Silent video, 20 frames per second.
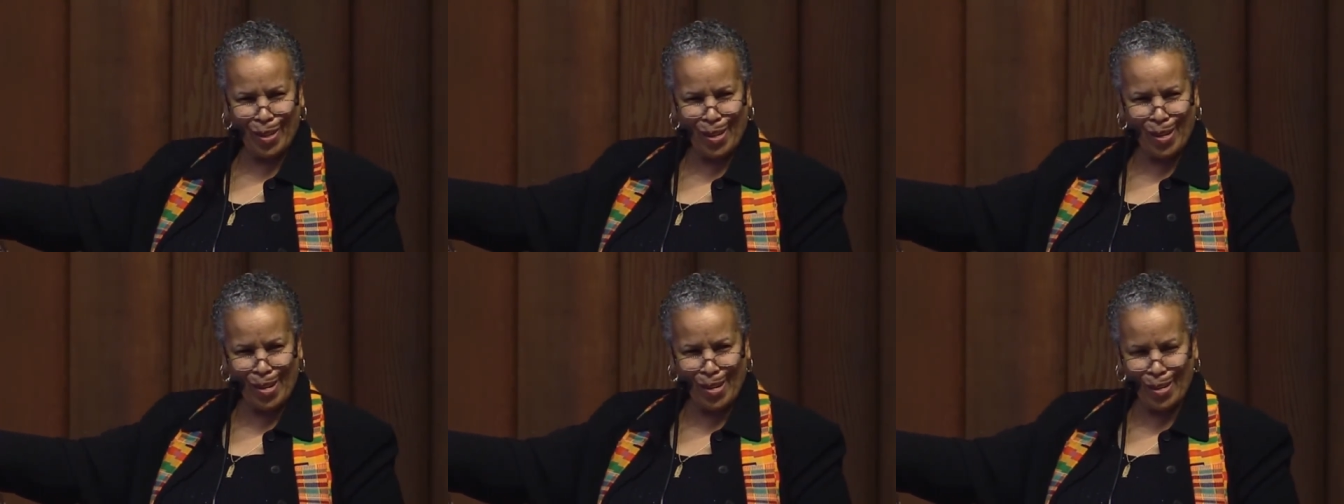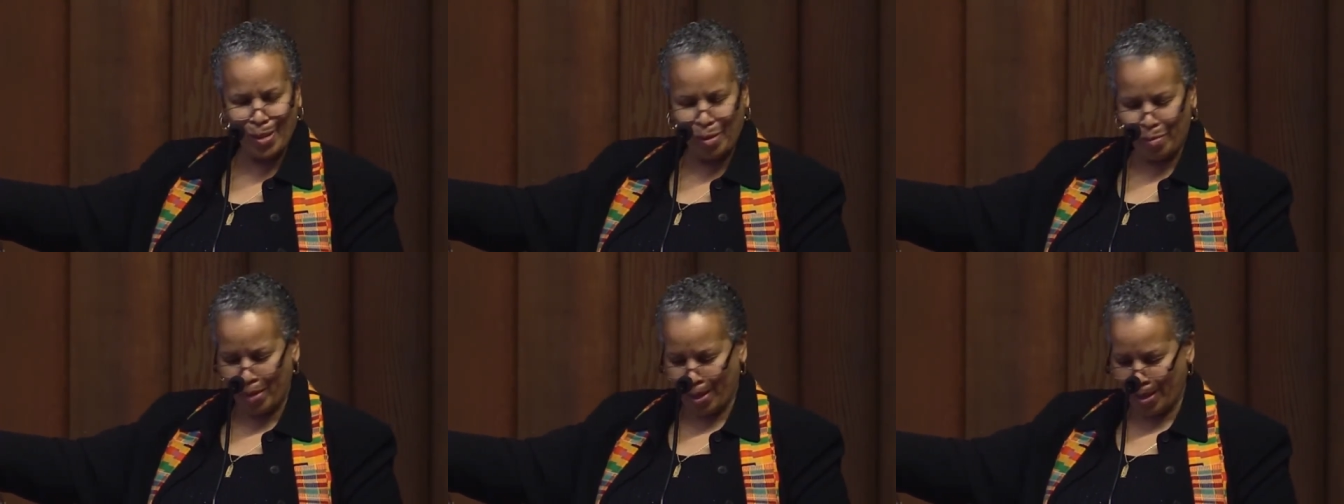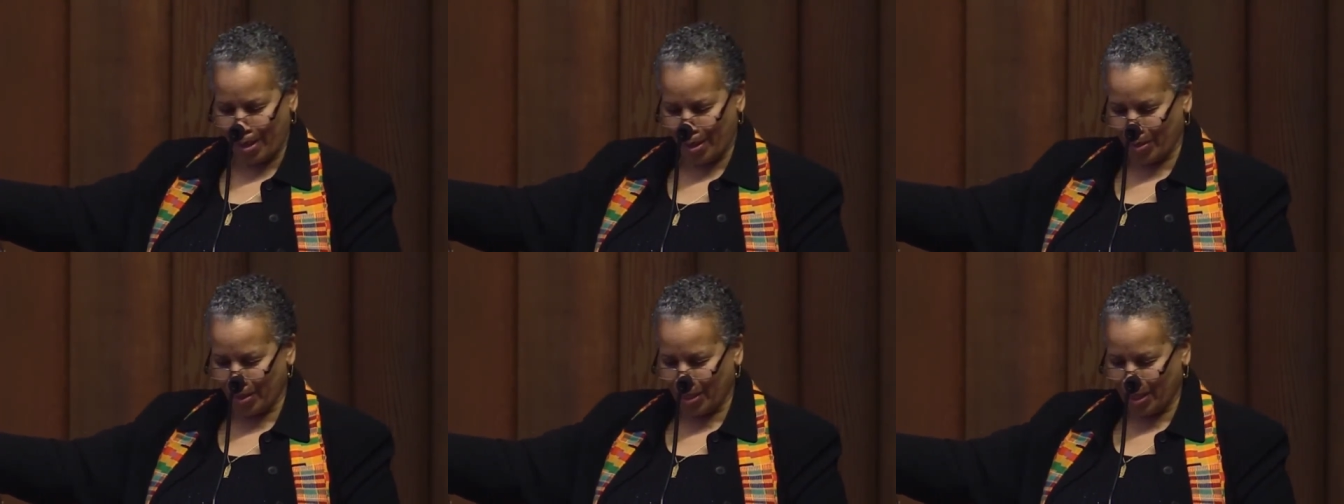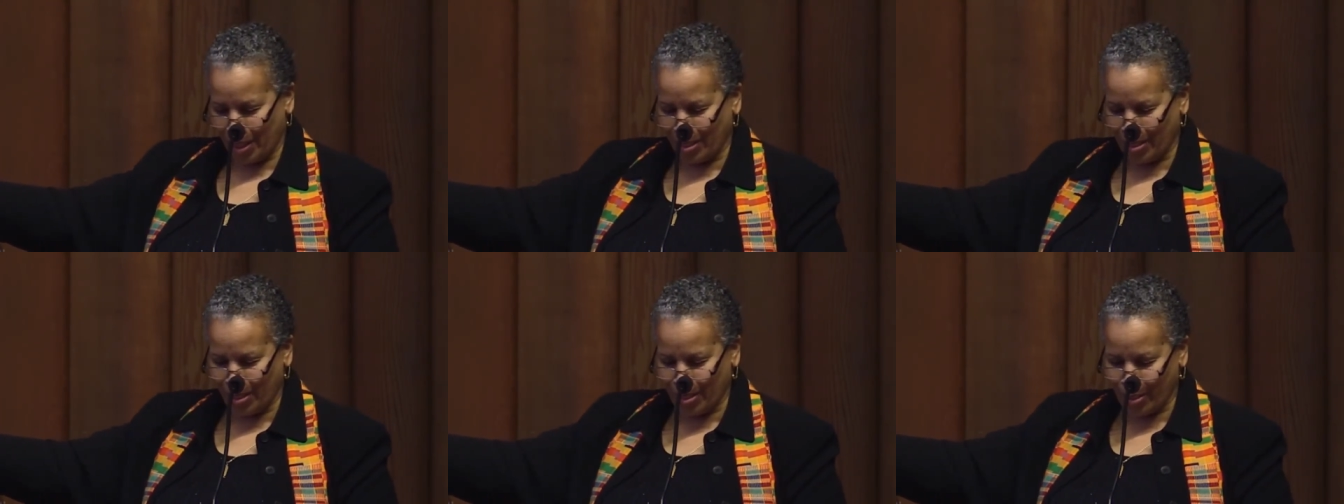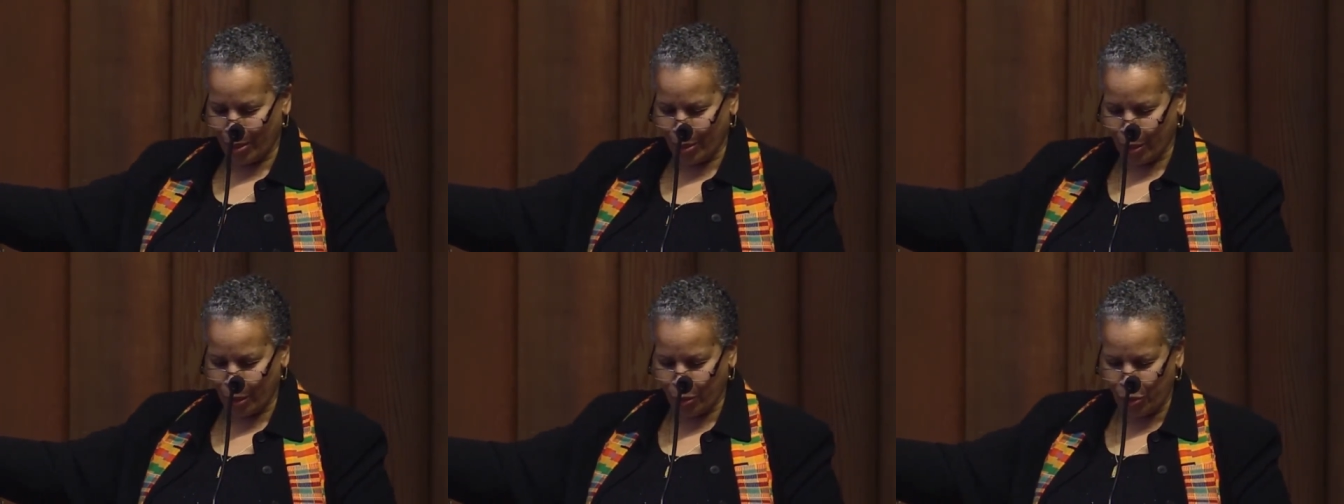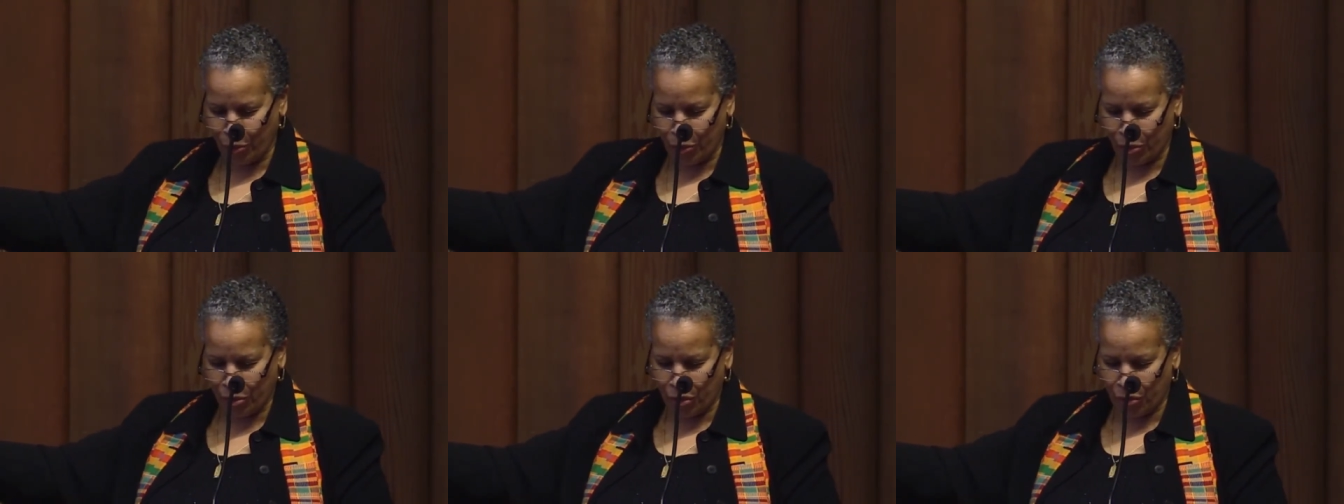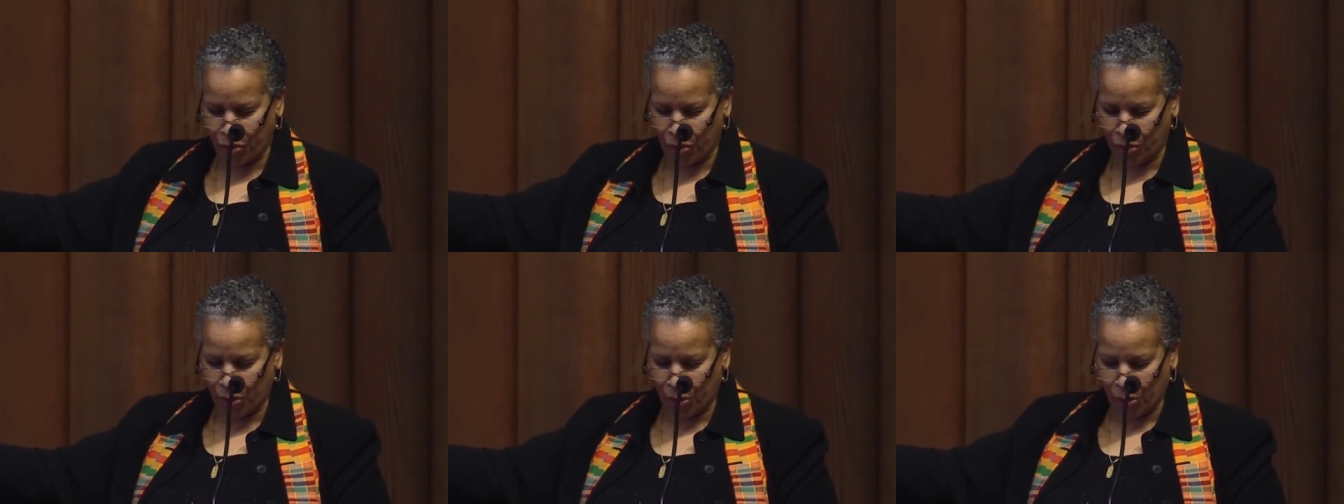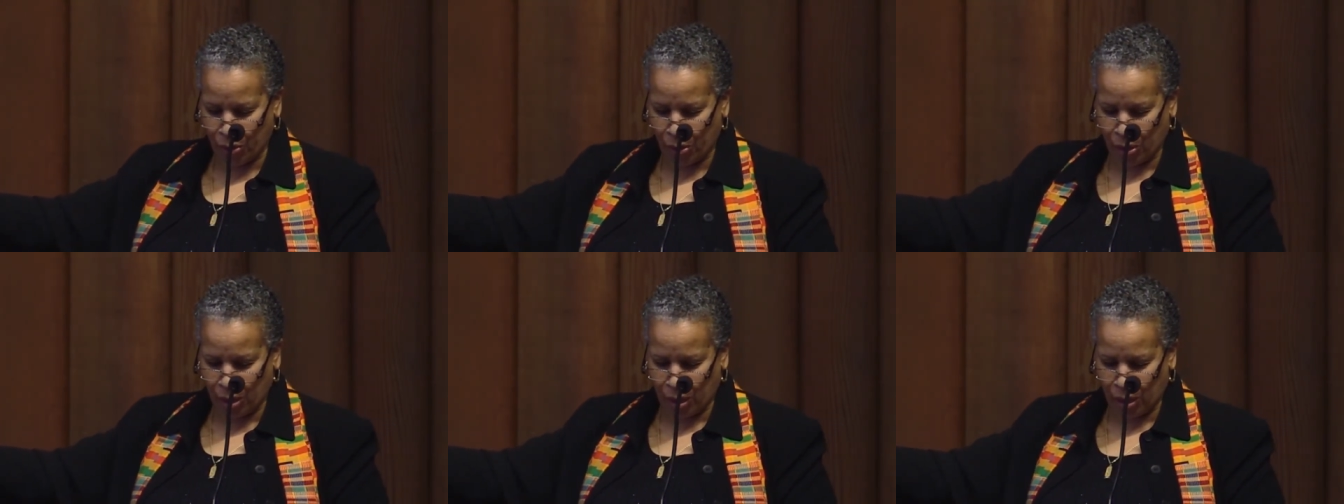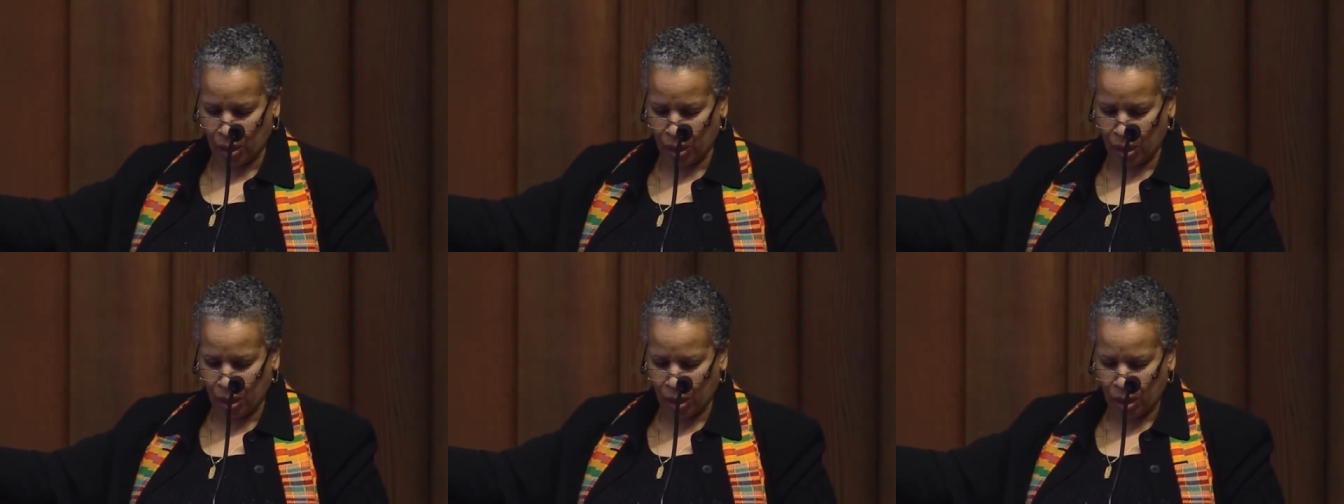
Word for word: heard about in the children's story.